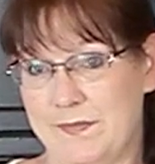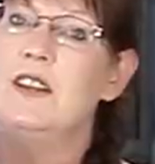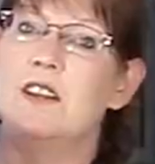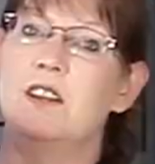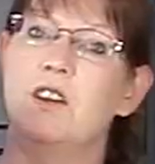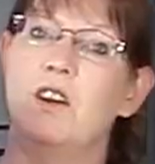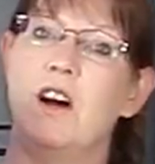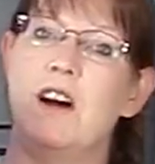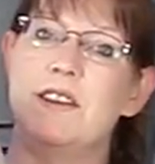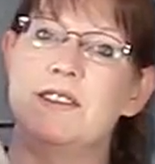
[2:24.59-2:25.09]

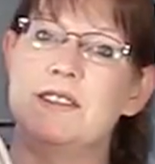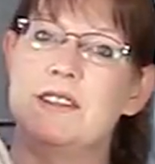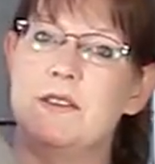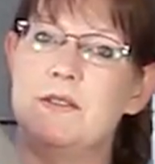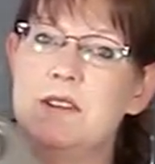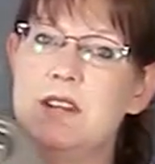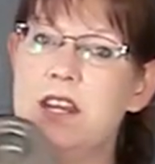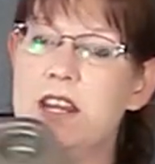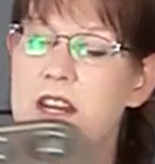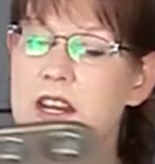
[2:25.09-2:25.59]
You'll also
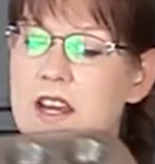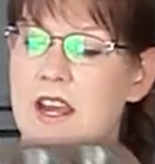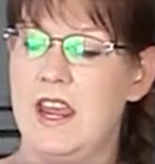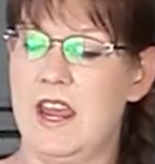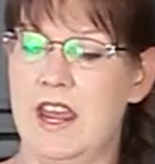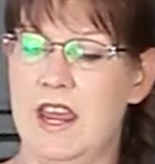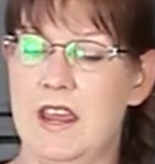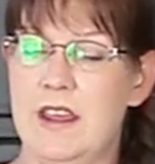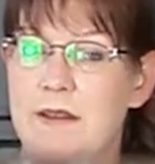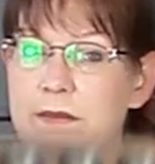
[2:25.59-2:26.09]
need
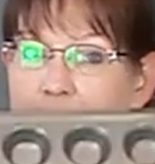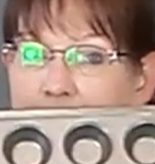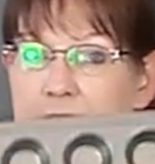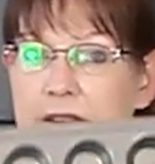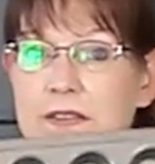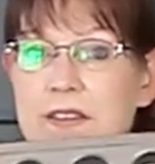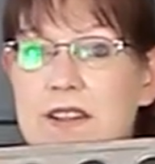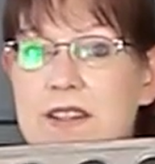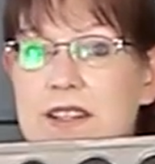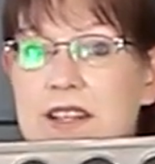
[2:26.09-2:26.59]
a
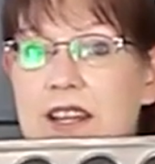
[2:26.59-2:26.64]
muffin